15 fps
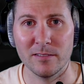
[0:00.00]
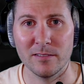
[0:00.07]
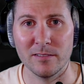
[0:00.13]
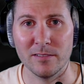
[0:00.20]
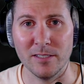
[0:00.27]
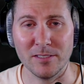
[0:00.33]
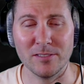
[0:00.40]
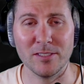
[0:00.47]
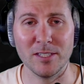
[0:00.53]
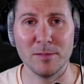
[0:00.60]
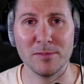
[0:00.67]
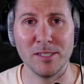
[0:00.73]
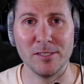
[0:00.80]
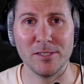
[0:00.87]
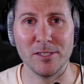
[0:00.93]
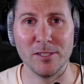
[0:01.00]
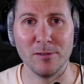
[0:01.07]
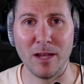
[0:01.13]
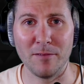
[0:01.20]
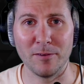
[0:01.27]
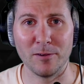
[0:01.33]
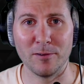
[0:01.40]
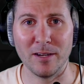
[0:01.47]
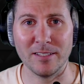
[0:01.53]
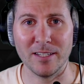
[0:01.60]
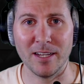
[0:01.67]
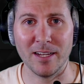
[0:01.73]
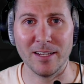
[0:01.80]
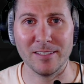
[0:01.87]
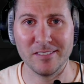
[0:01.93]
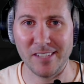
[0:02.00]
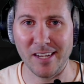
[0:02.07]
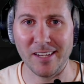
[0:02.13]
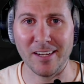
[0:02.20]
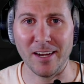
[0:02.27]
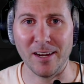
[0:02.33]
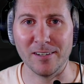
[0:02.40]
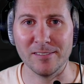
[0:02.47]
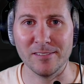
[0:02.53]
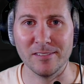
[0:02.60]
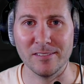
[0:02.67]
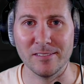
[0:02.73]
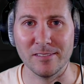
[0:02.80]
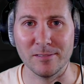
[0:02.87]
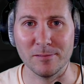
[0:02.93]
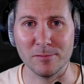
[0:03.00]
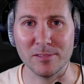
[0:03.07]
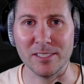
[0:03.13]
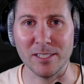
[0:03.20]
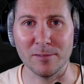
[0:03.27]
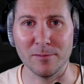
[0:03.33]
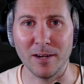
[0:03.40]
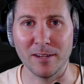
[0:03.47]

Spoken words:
This is MC2. Have a great day. Take care. We'll see you around.